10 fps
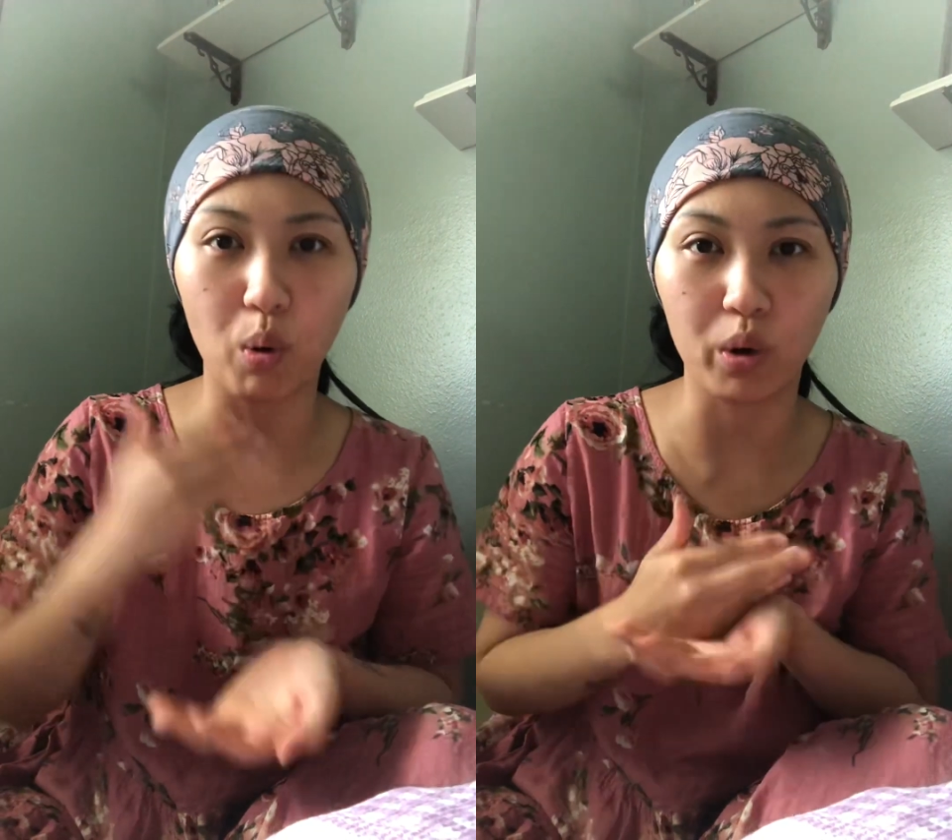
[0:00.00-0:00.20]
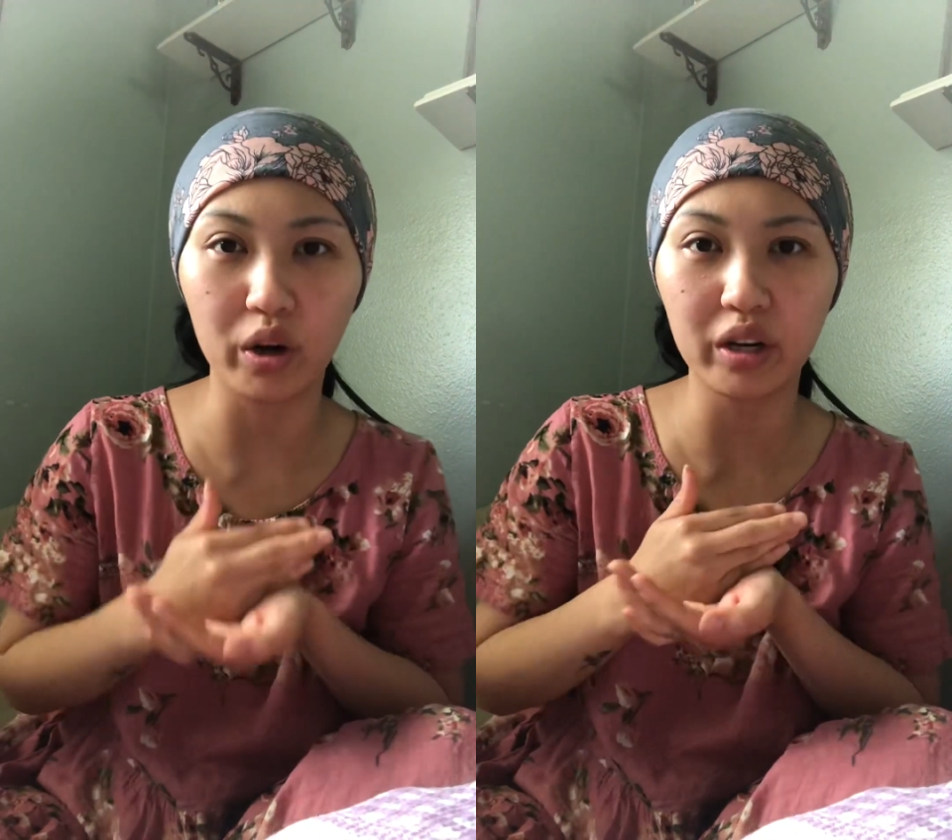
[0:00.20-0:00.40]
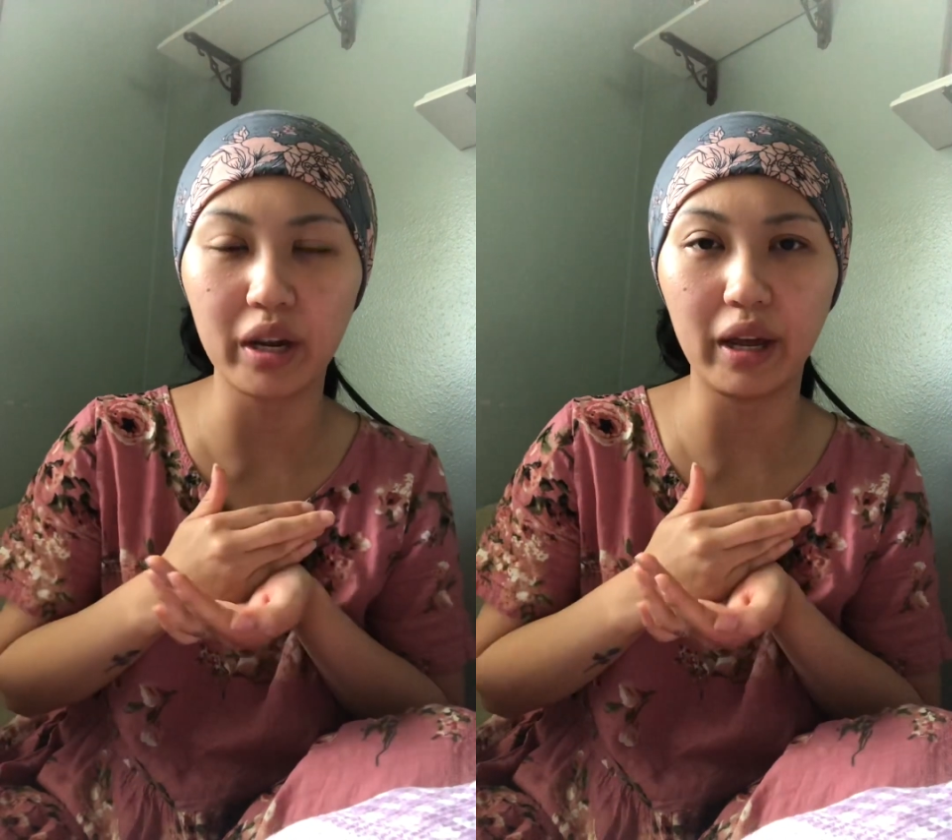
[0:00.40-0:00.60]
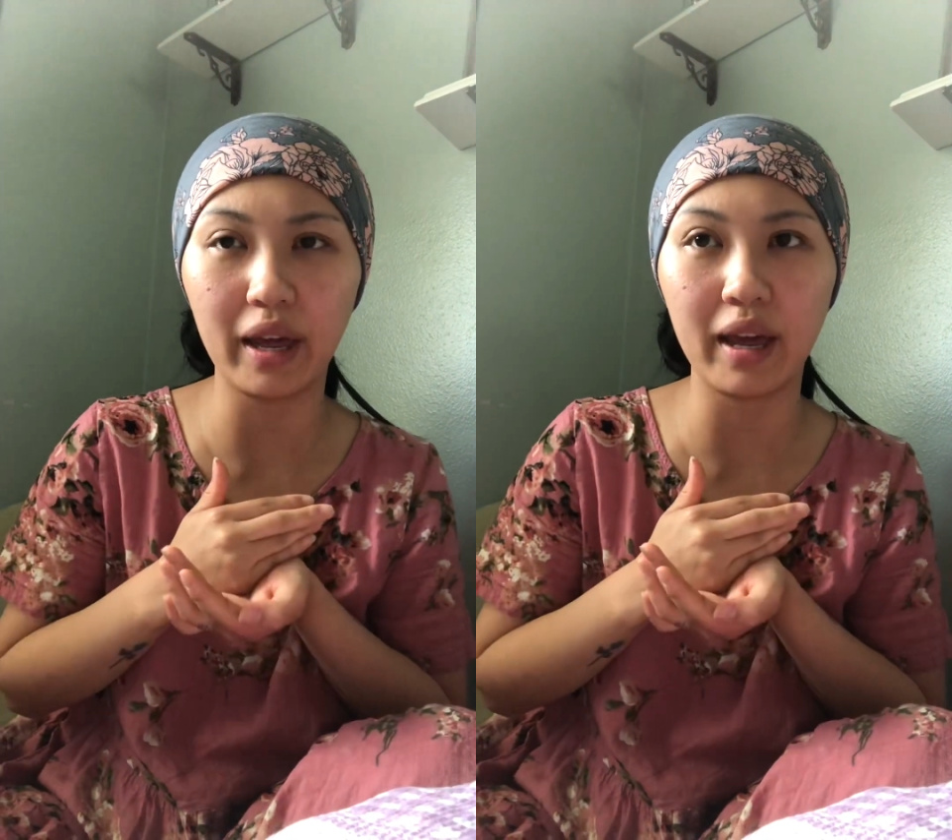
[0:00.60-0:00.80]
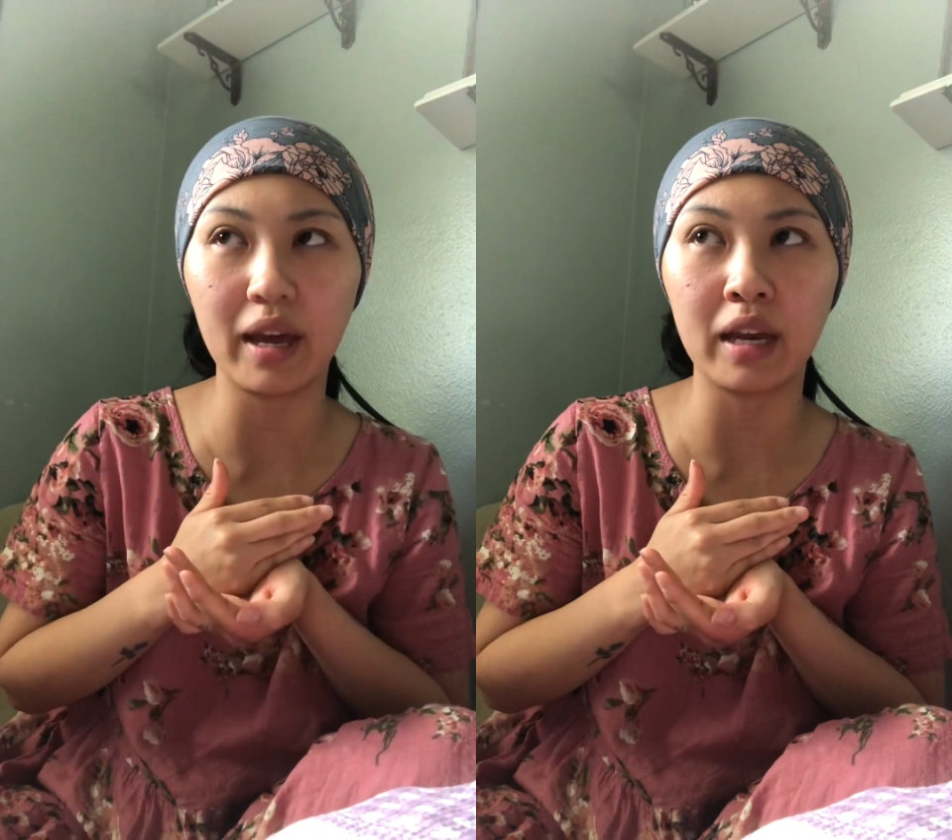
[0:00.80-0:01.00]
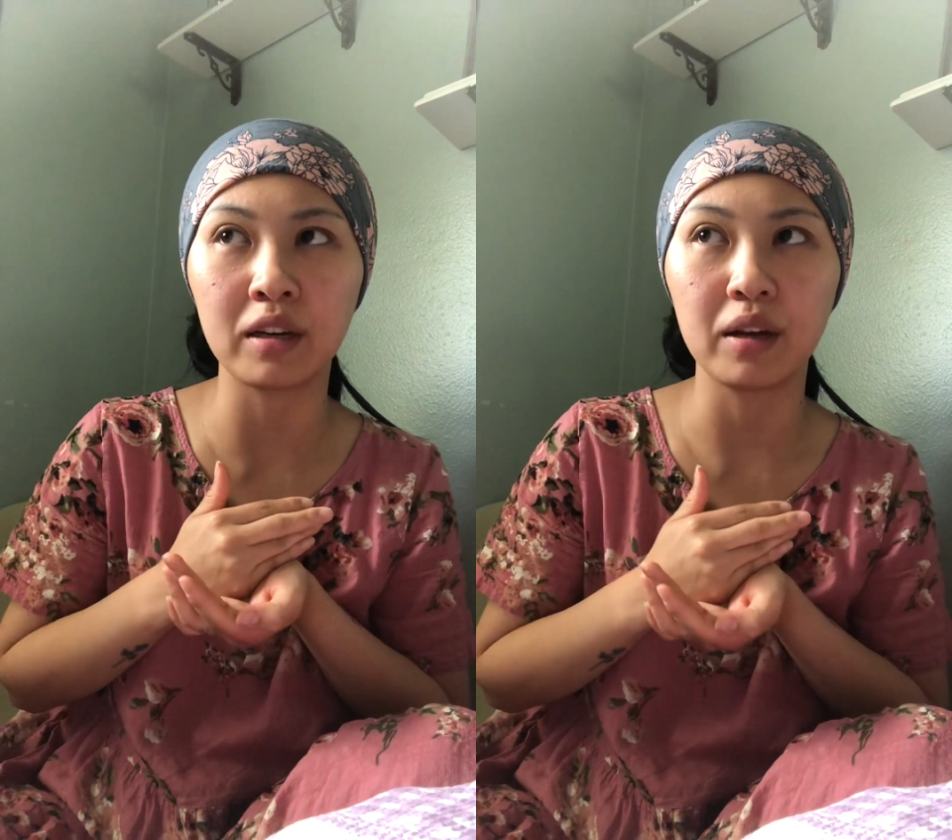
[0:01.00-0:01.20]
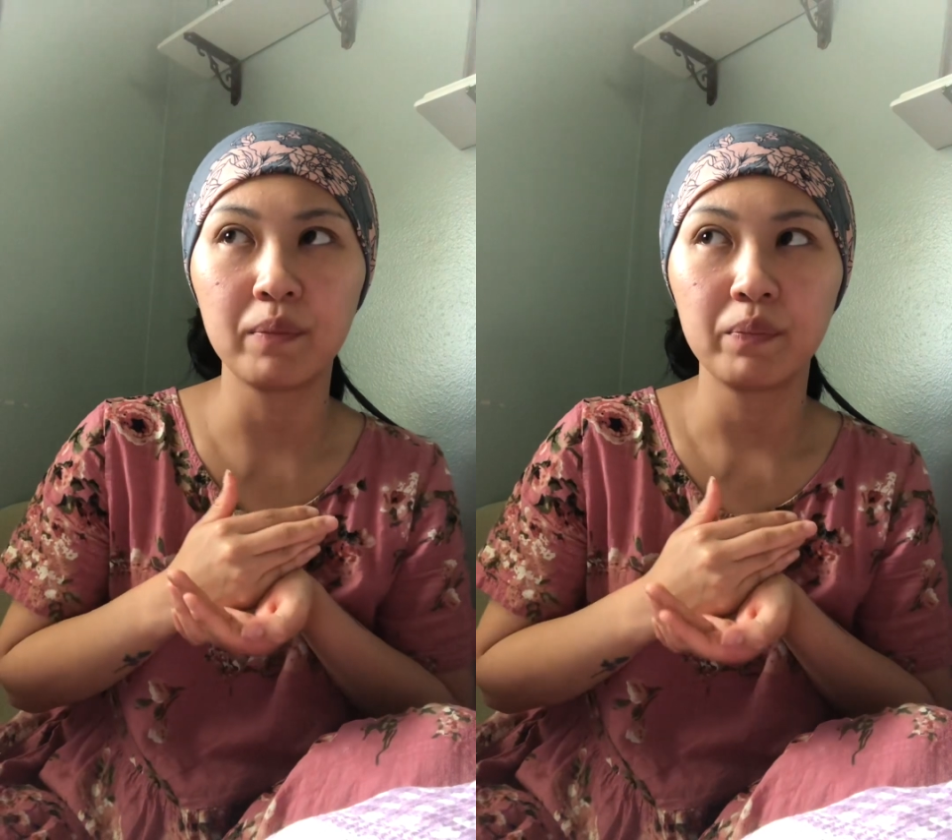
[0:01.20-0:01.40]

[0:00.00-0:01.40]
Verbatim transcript: pork and